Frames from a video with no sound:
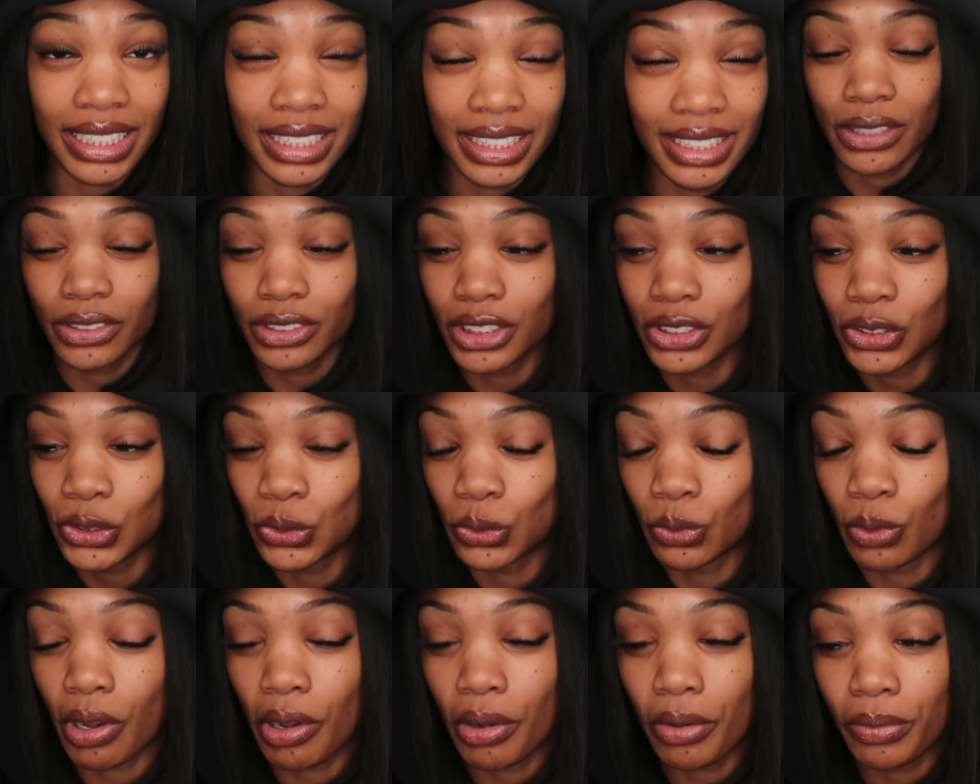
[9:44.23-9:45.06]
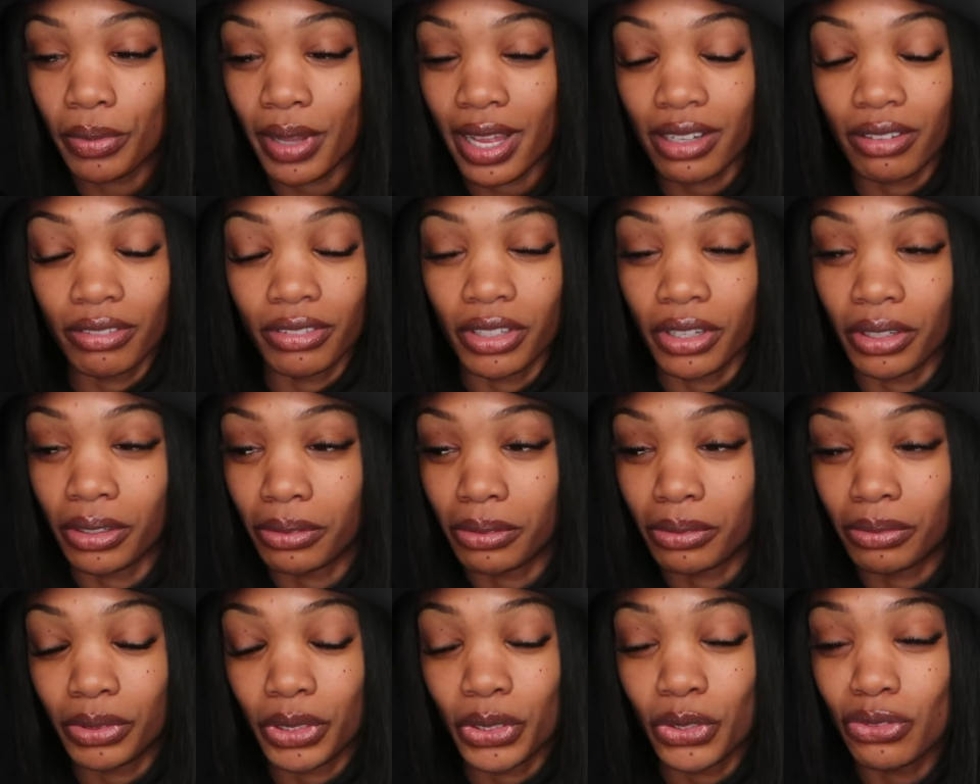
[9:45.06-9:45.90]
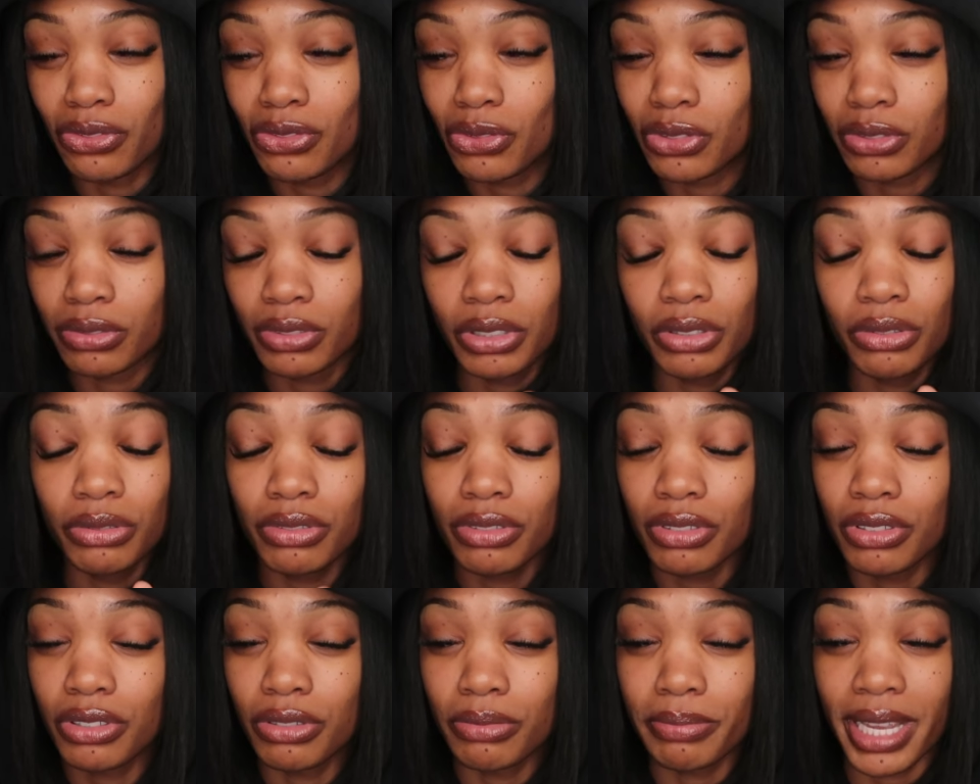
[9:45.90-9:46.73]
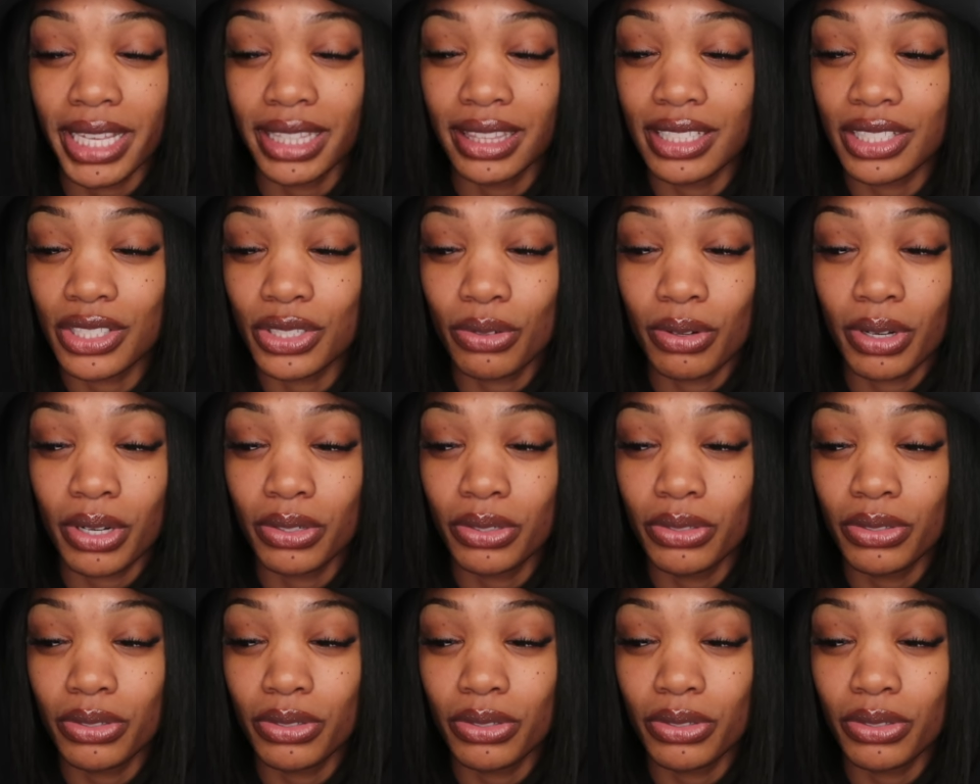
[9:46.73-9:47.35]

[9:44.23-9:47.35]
There's this quote. I don't know who who who made this quote,